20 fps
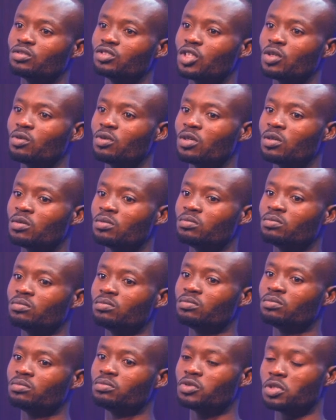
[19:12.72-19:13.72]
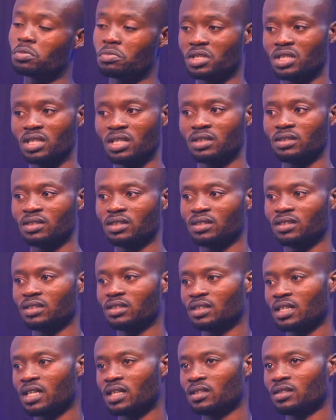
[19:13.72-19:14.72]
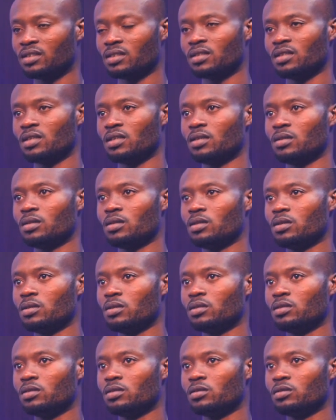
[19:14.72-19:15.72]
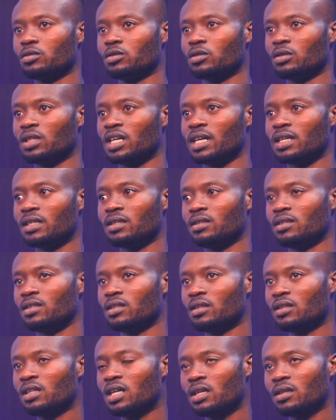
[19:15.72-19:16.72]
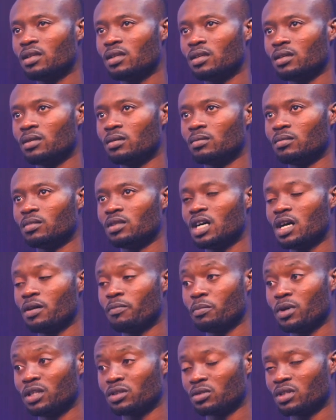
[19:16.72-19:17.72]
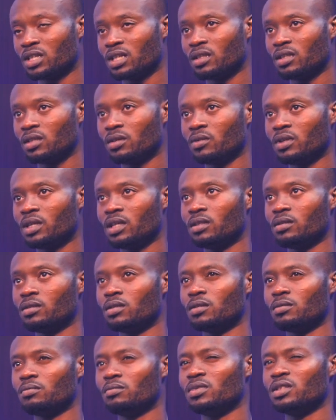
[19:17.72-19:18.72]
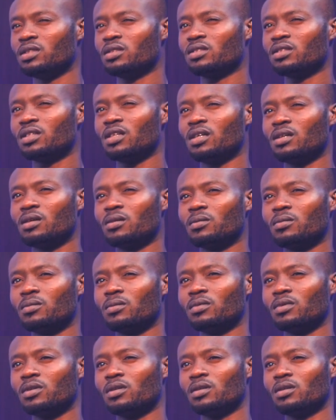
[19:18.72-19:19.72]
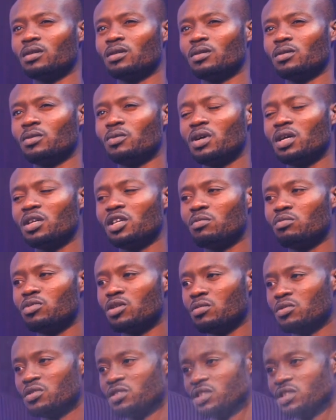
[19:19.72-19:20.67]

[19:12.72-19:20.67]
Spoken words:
someone prominent in the site. So like the other day, that particular day when Mr. Wale Bob